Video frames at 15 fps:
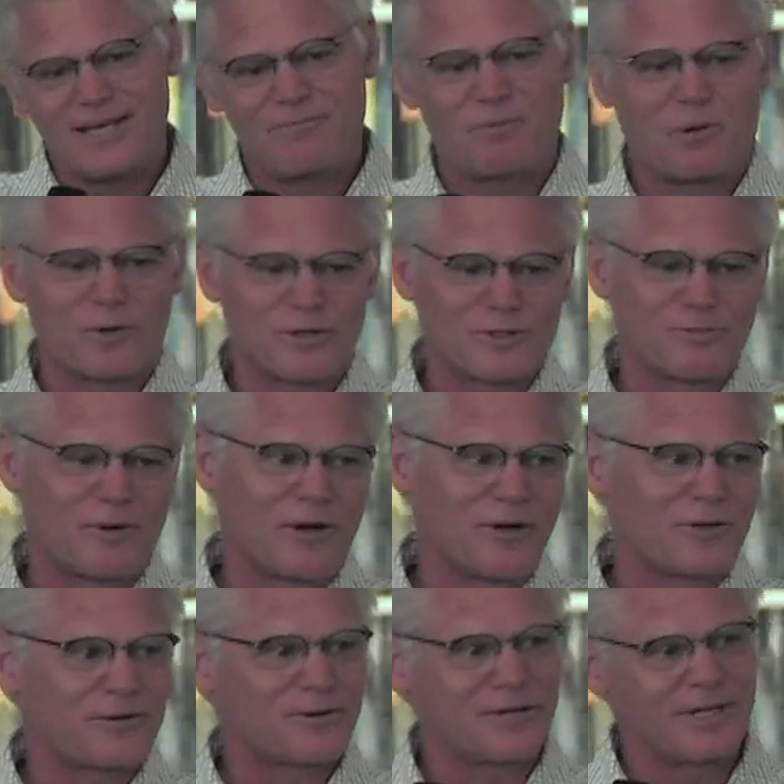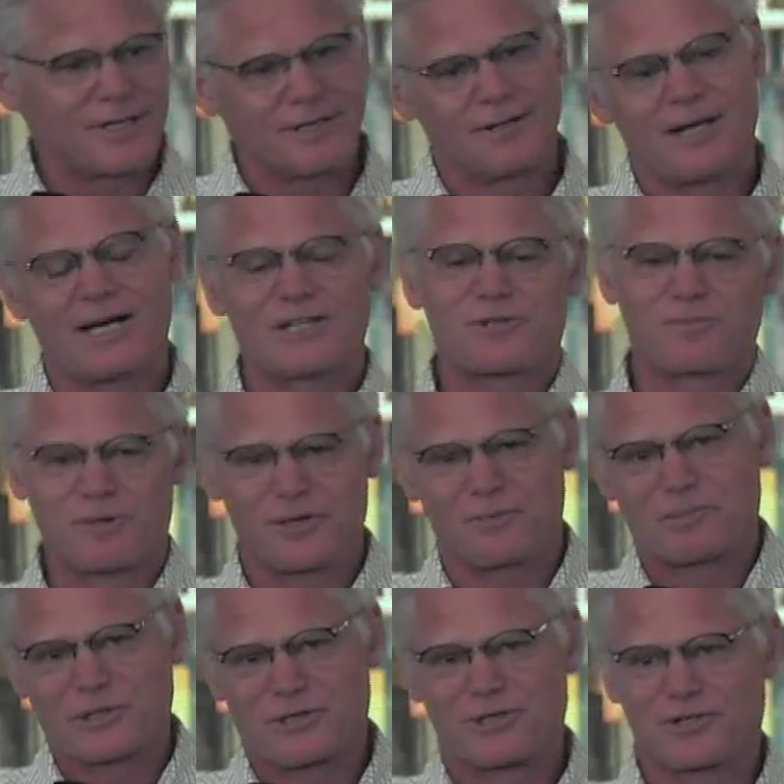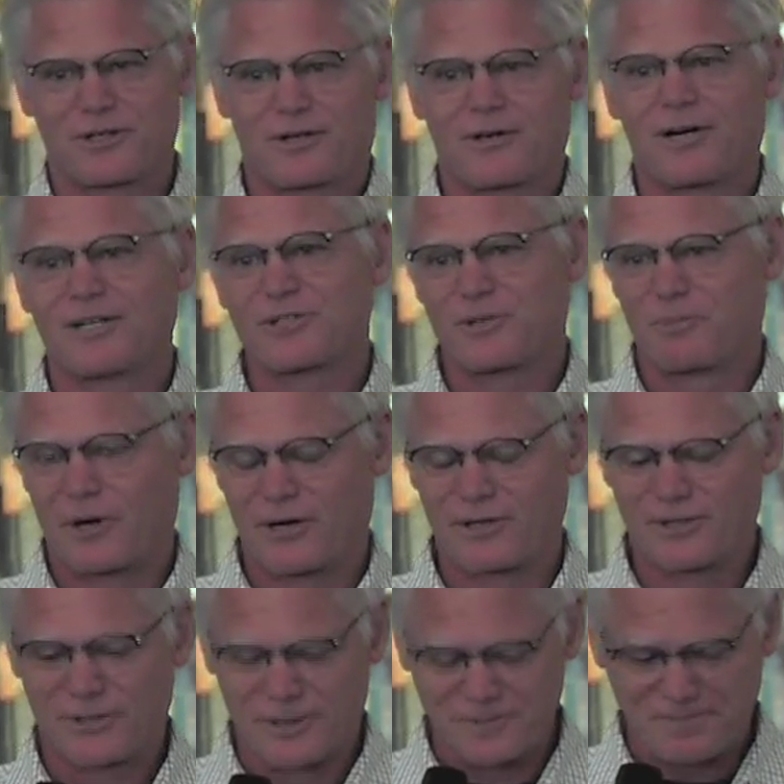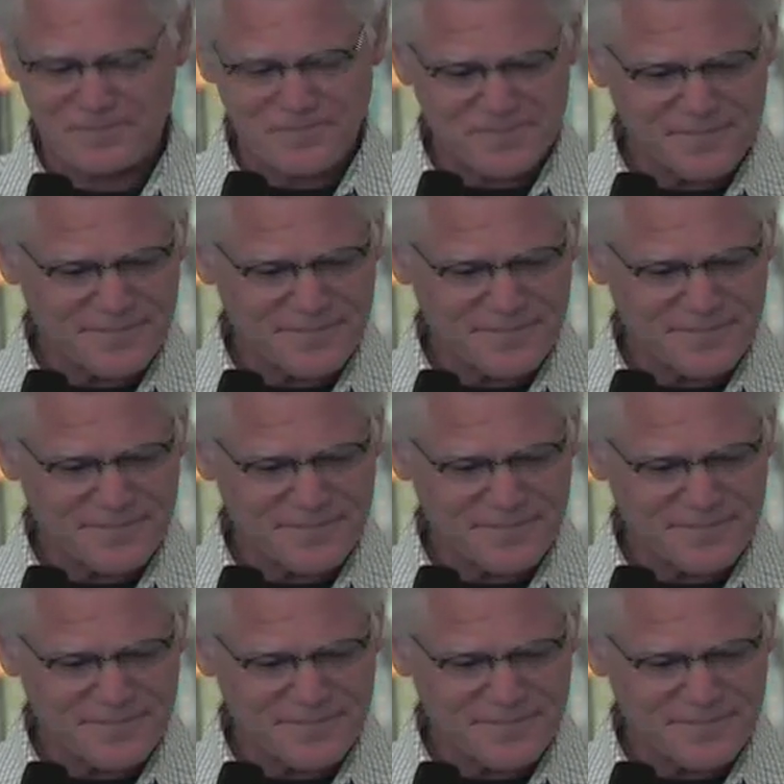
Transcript: he pours them all three a glass of beer, pushes it across the bar to him.